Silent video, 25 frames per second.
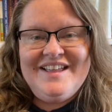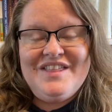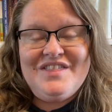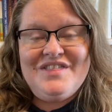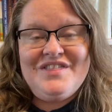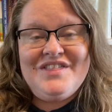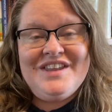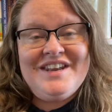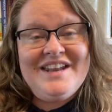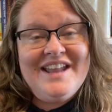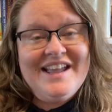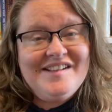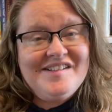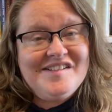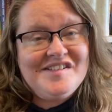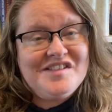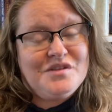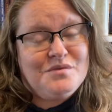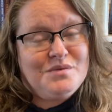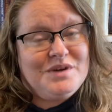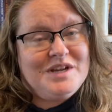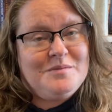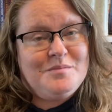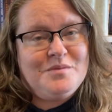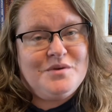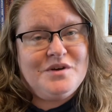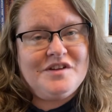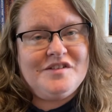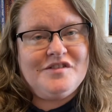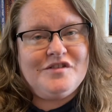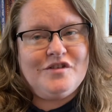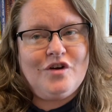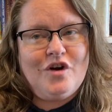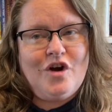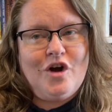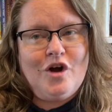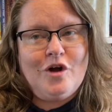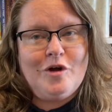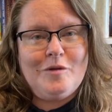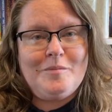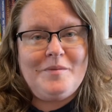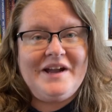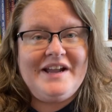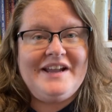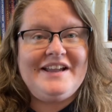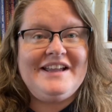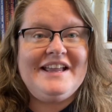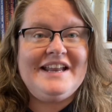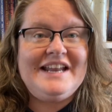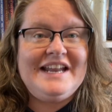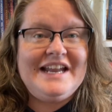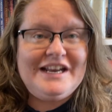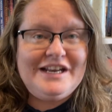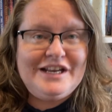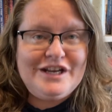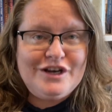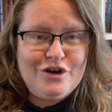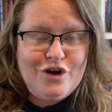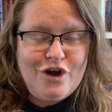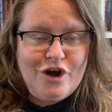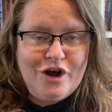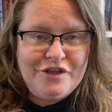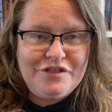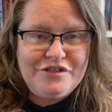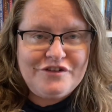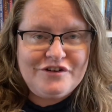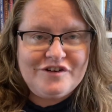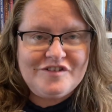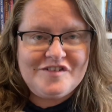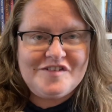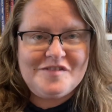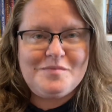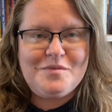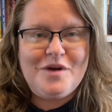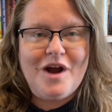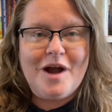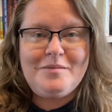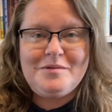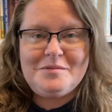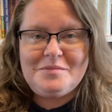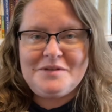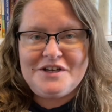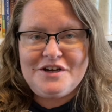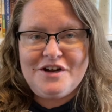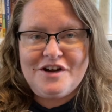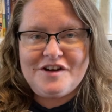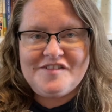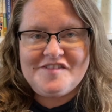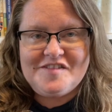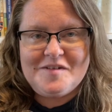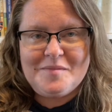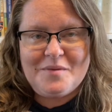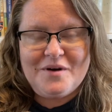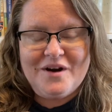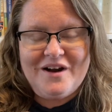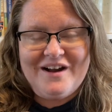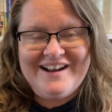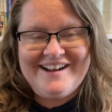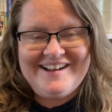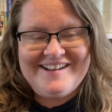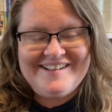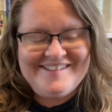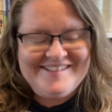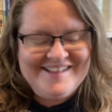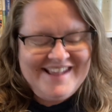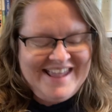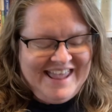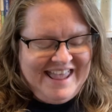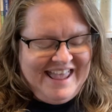The next three books are all by Canadian authors, probably not a surprise.